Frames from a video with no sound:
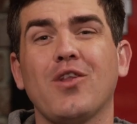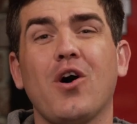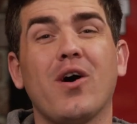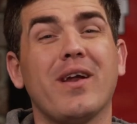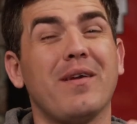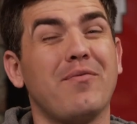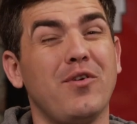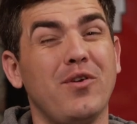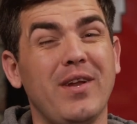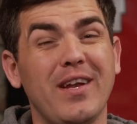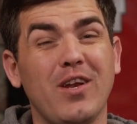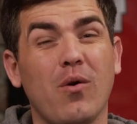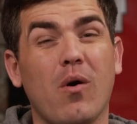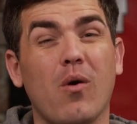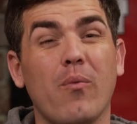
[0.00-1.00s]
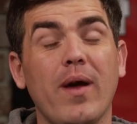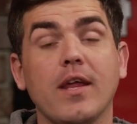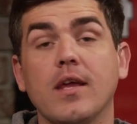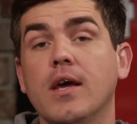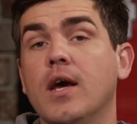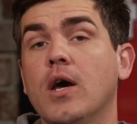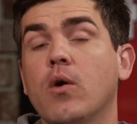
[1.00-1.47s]
bell on, and if you didn't know
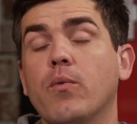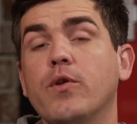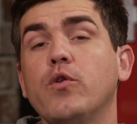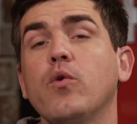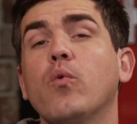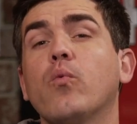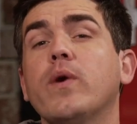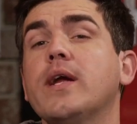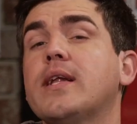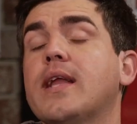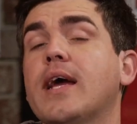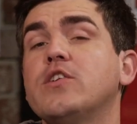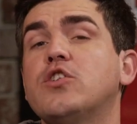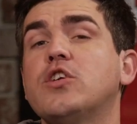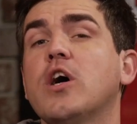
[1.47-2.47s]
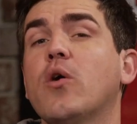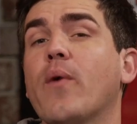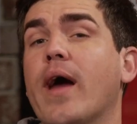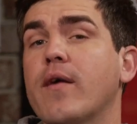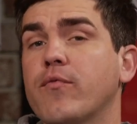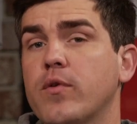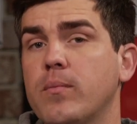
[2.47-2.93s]
already, we do a weekday show
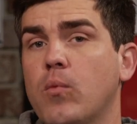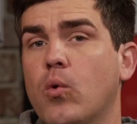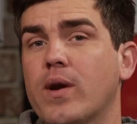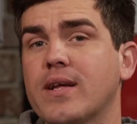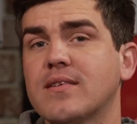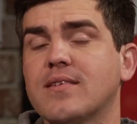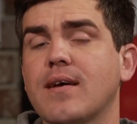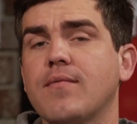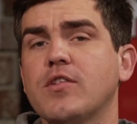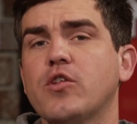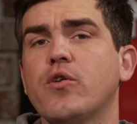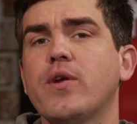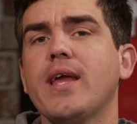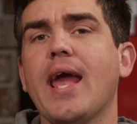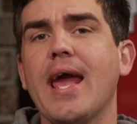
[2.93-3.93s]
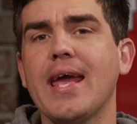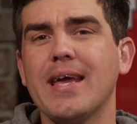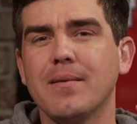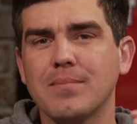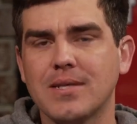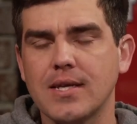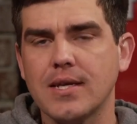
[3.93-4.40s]
every morning, 7.30
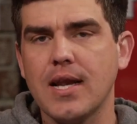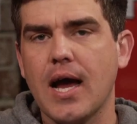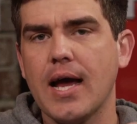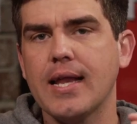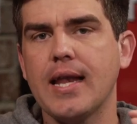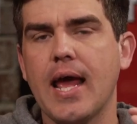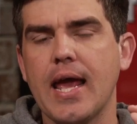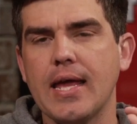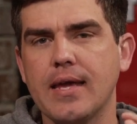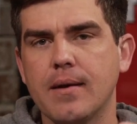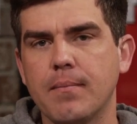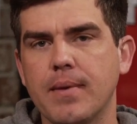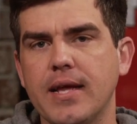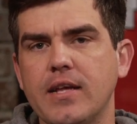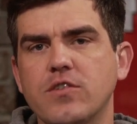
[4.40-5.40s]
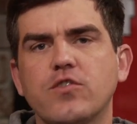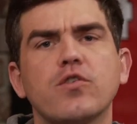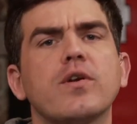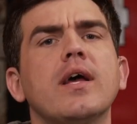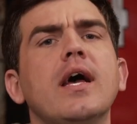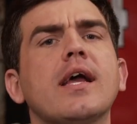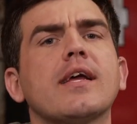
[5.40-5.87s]
a.m. to 9 a.m.
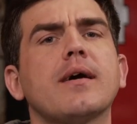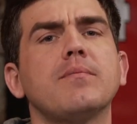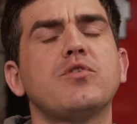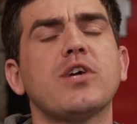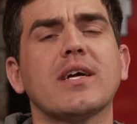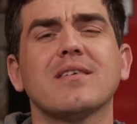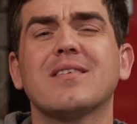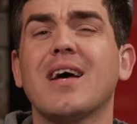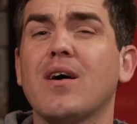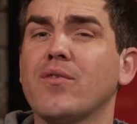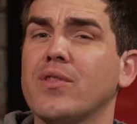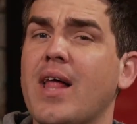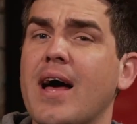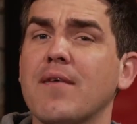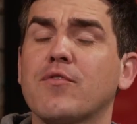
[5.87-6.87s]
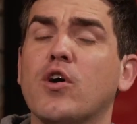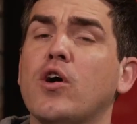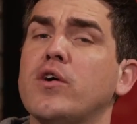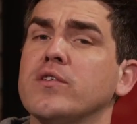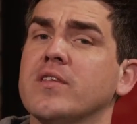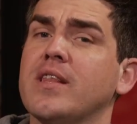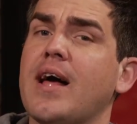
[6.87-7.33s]
Eastern. Come check us out. Live
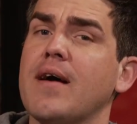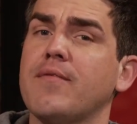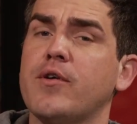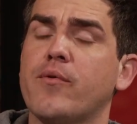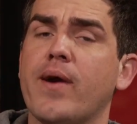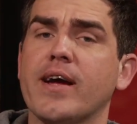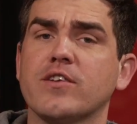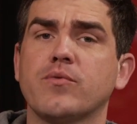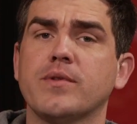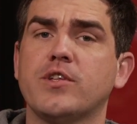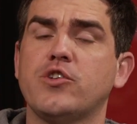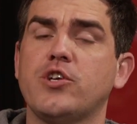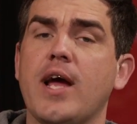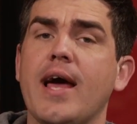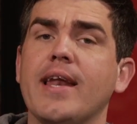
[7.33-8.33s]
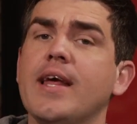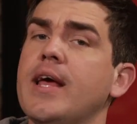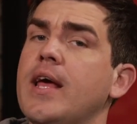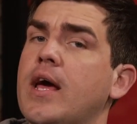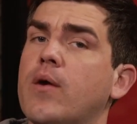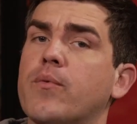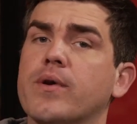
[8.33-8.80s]
calls, live interaction with the chat,
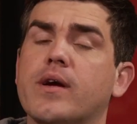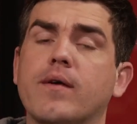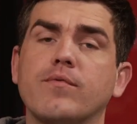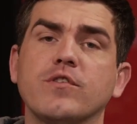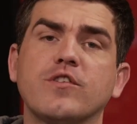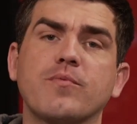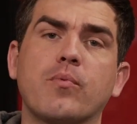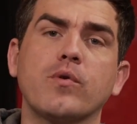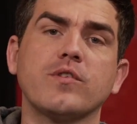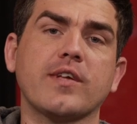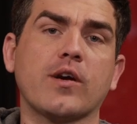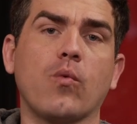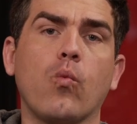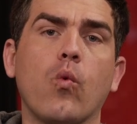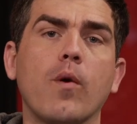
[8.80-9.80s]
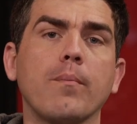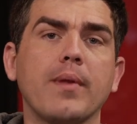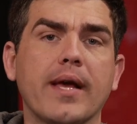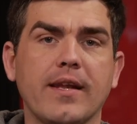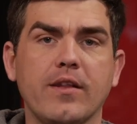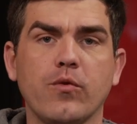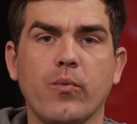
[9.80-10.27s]
and we're covering sports like a warm
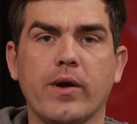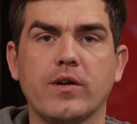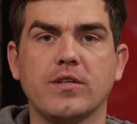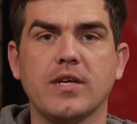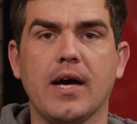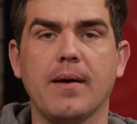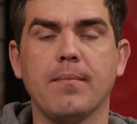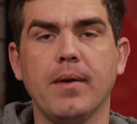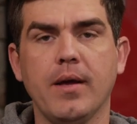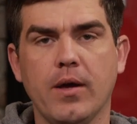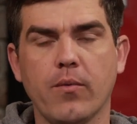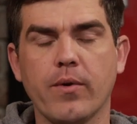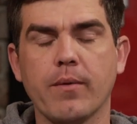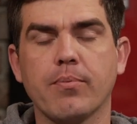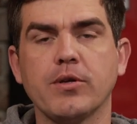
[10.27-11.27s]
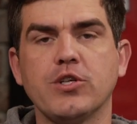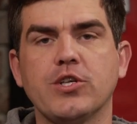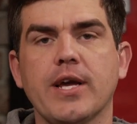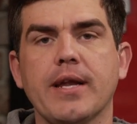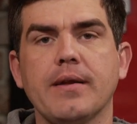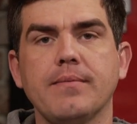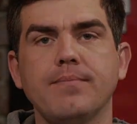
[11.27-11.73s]
blanket in the wintertime. We
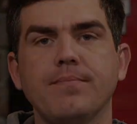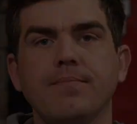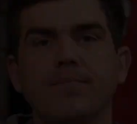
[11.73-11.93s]
appreciate it.